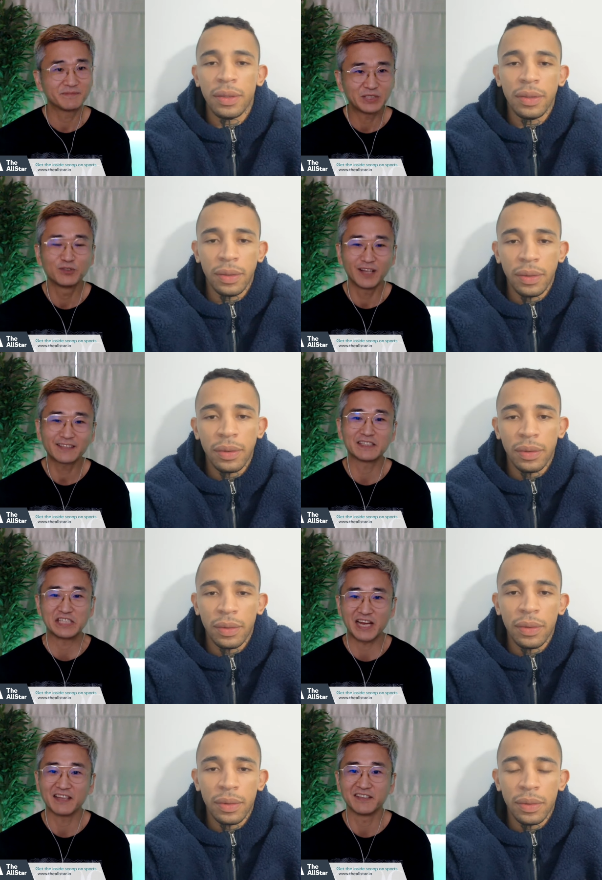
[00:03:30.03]
Speaker 1: you like the
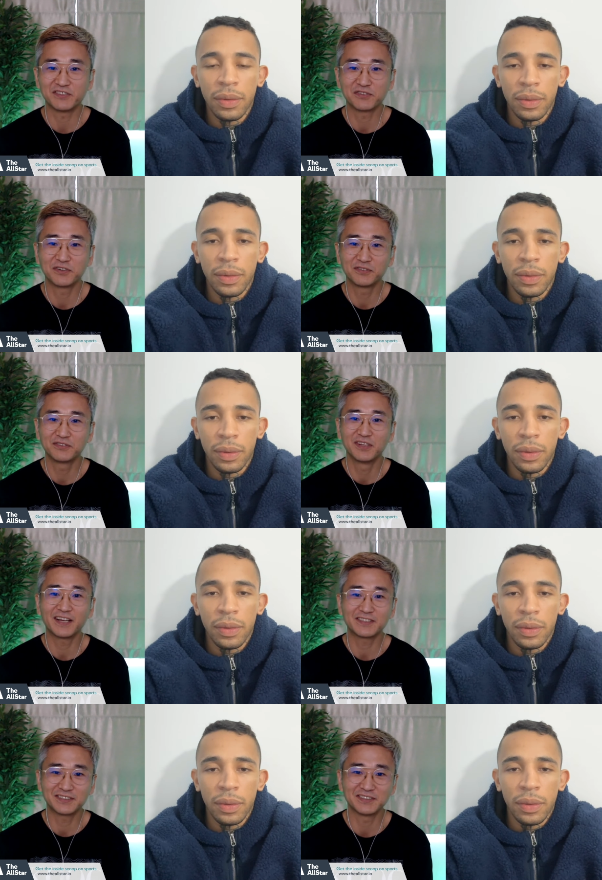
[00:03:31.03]
challenge, you know? You
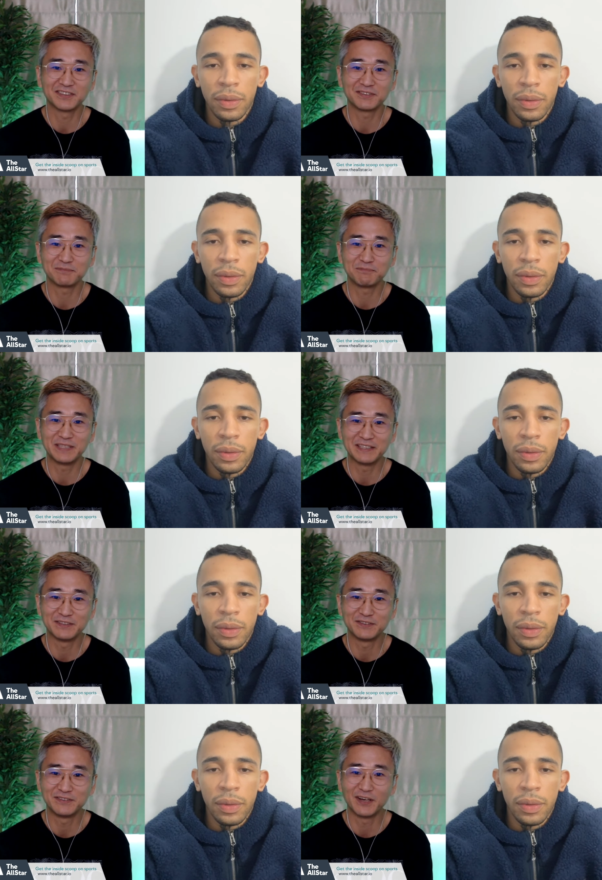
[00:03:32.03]
like to be
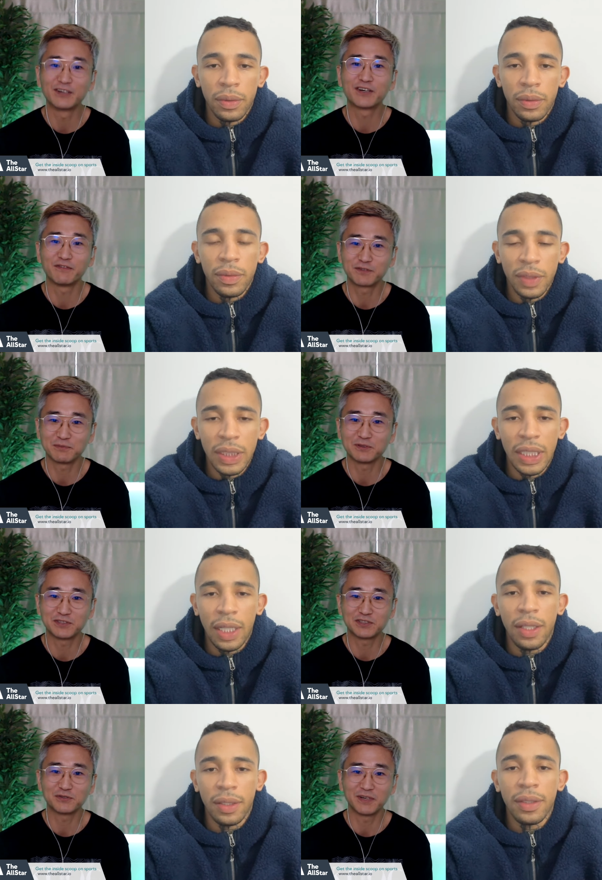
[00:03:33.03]
in uncomfortable
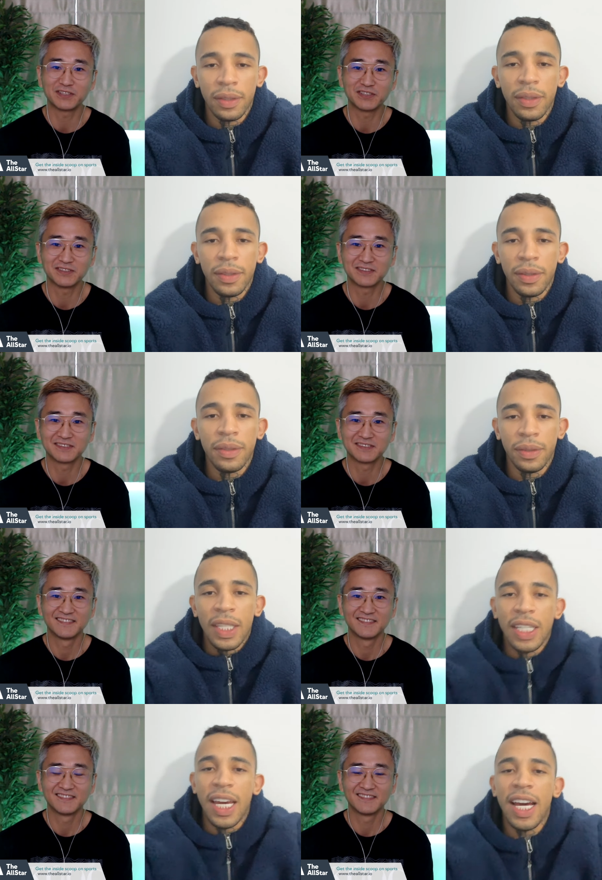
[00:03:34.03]
situations.
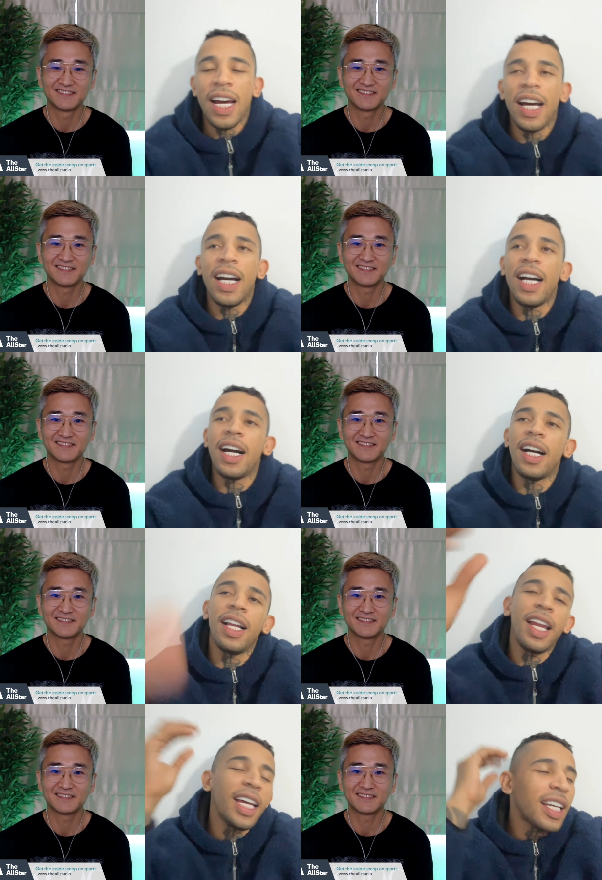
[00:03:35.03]
Yeah,
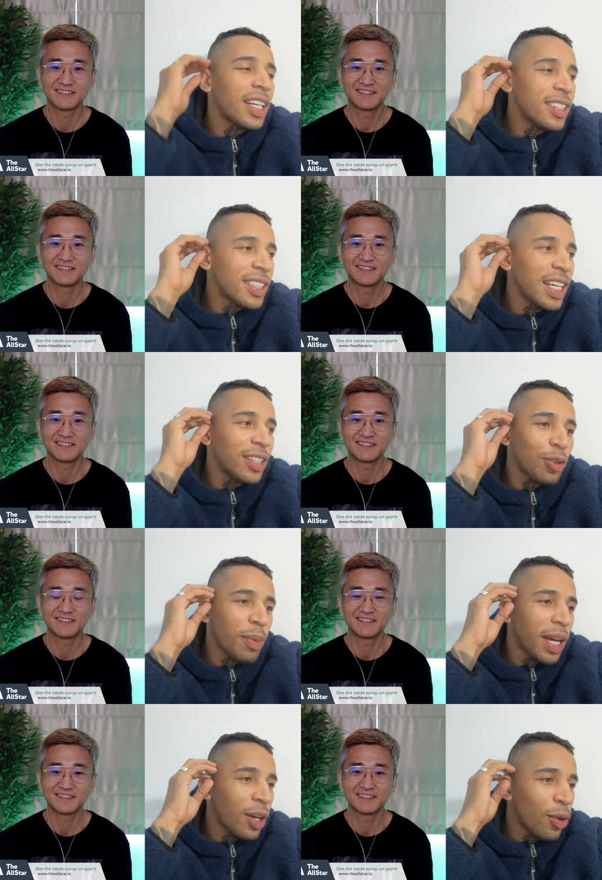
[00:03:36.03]
Speaker 2: uh, like I say to
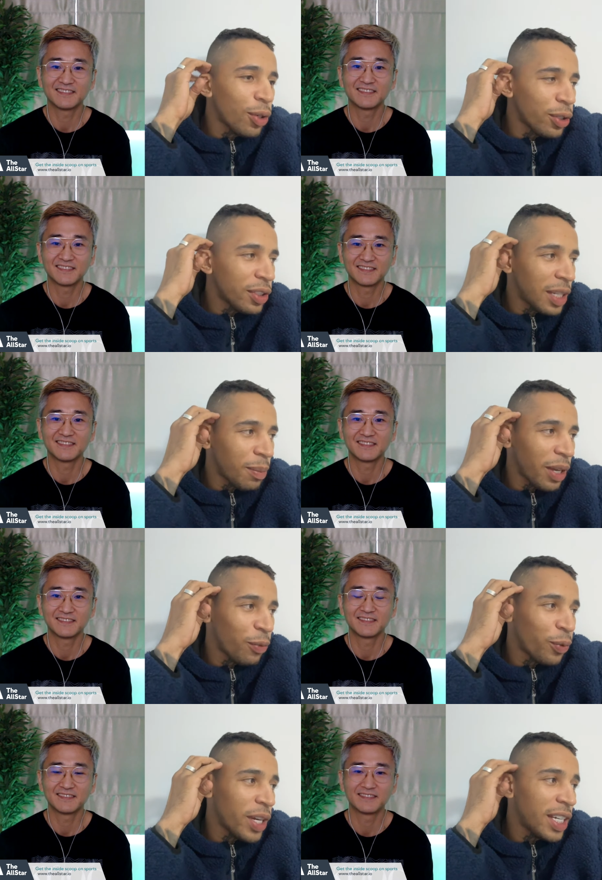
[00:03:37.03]
my coach and my
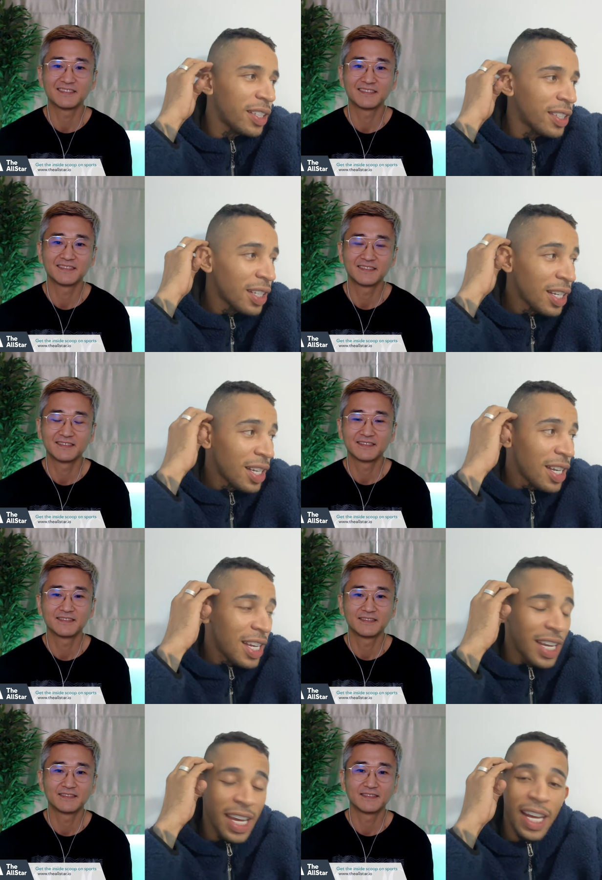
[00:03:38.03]
friends,
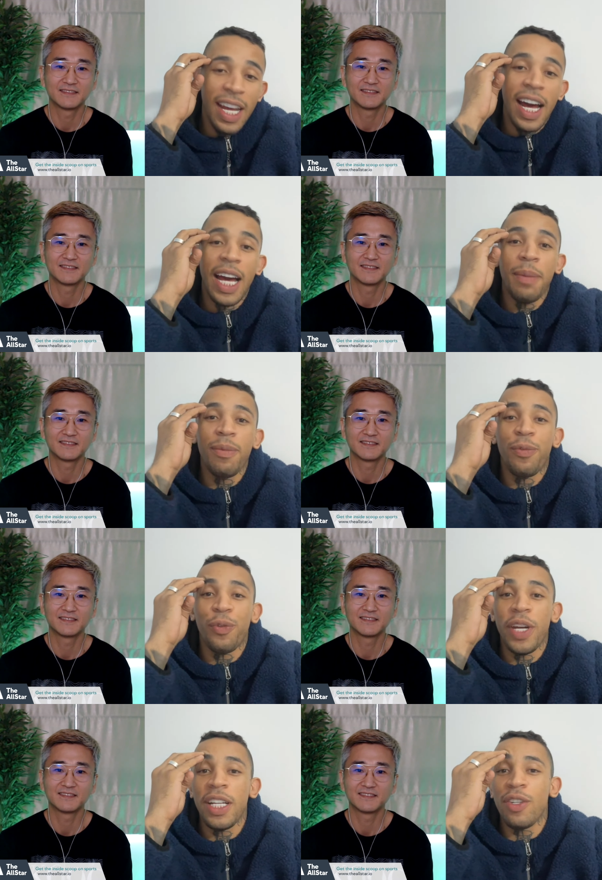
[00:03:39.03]
uh, I'm
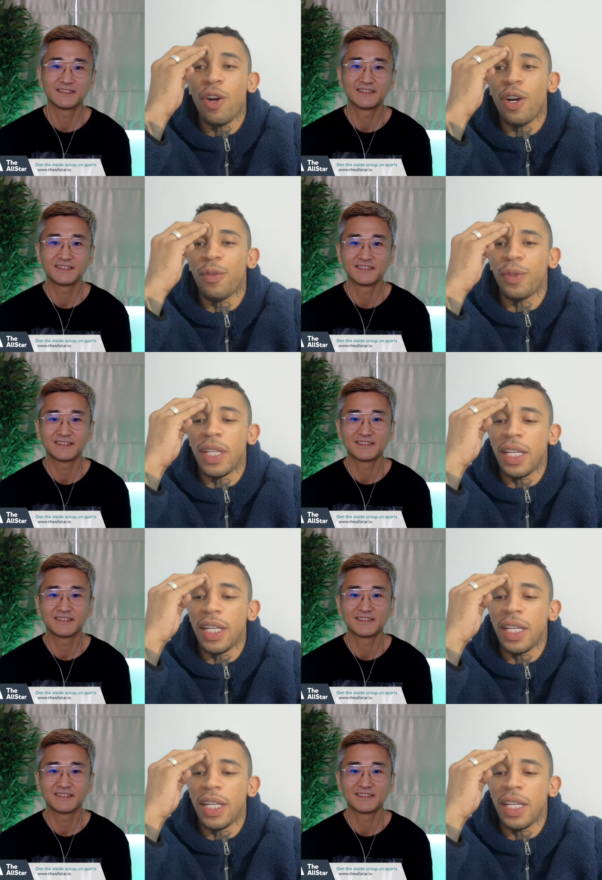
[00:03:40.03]
friend of